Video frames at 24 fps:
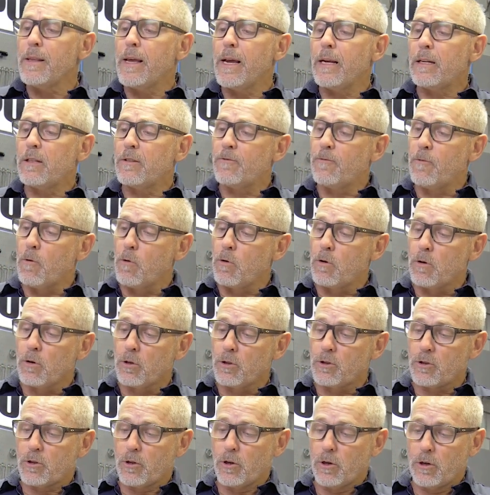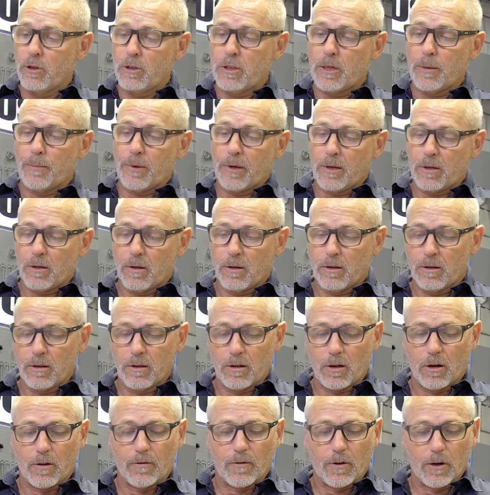that, the fork looks good,
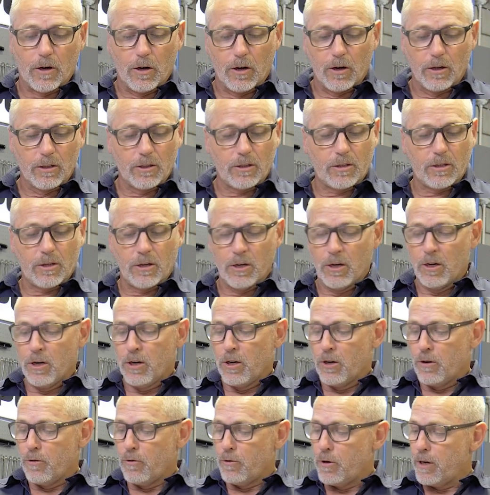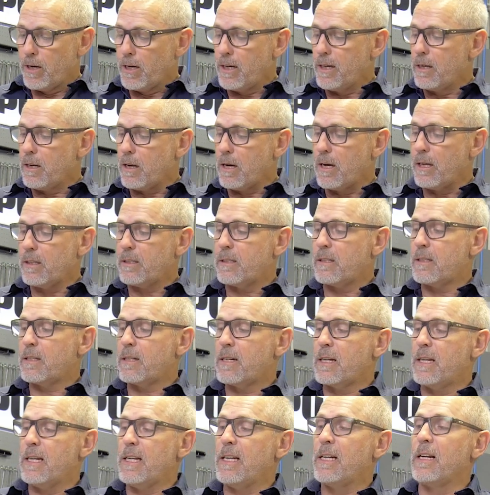typical of Ohlins. Really nice,
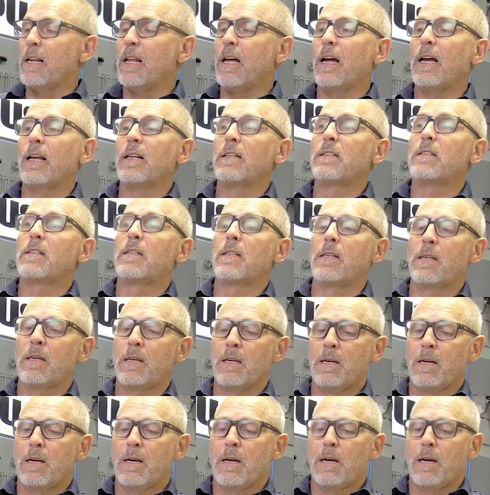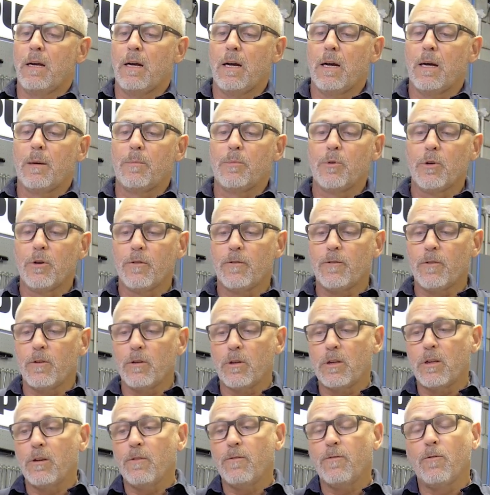clean lines, beautiful
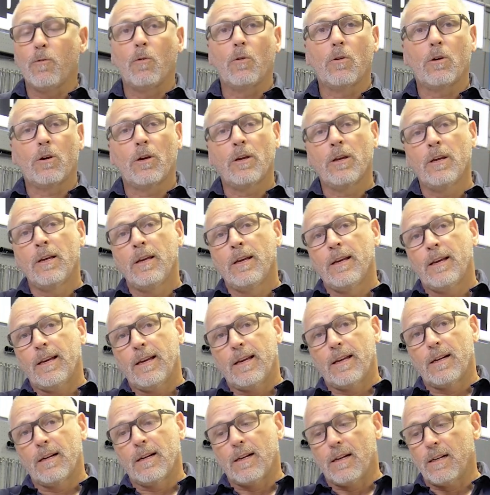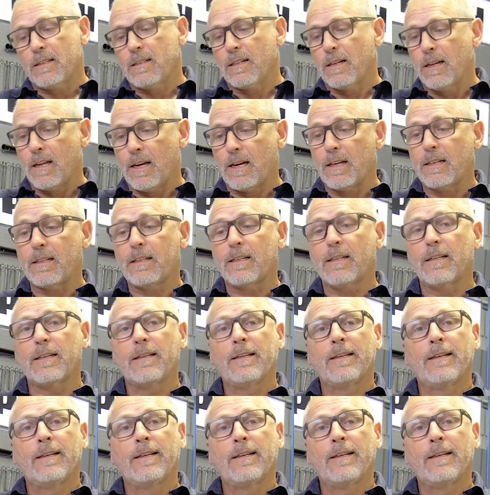looking fork, and nice and light.